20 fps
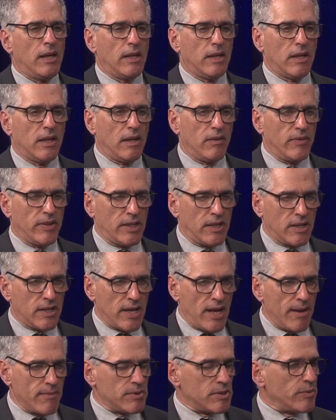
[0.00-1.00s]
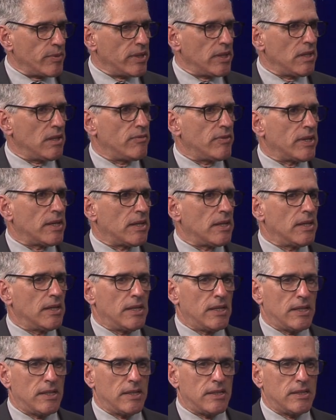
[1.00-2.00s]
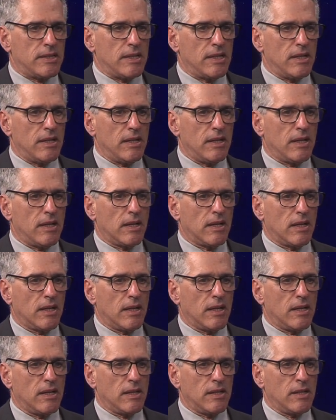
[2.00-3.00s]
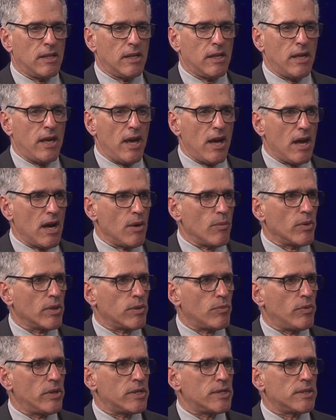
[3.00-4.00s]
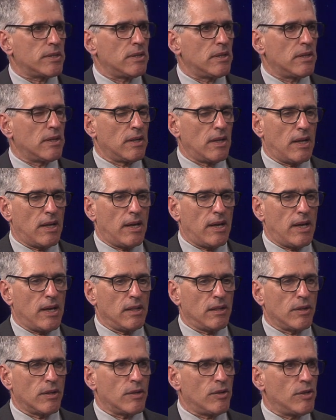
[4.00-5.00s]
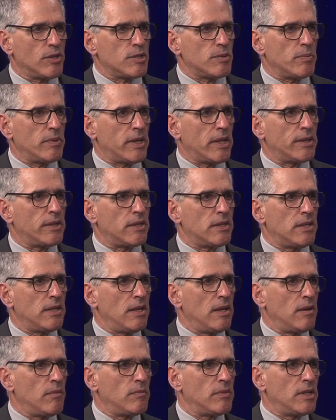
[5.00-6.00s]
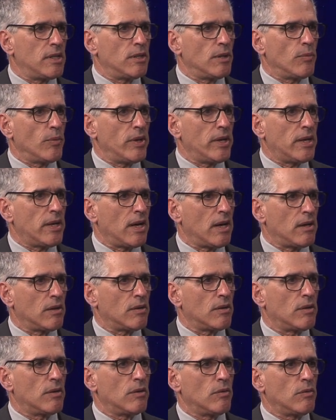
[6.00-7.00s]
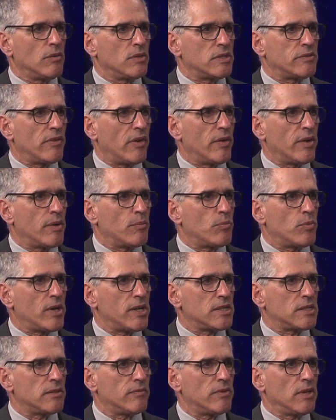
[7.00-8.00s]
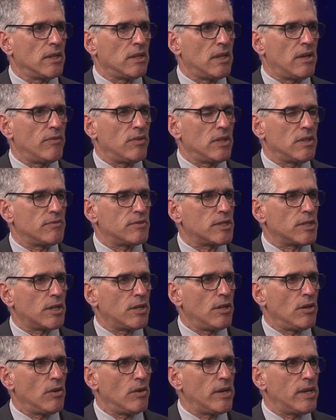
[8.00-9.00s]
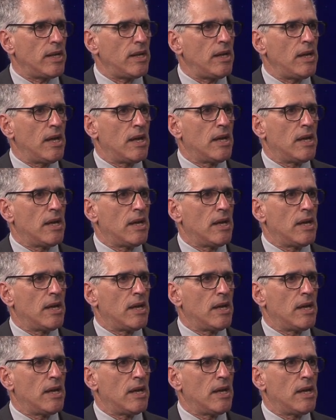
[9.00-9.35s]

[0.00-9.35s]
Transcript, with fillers: given the times we live in, is the, the care with which uh, Ellen Cushman and the team did the recount was very impressive. The level of security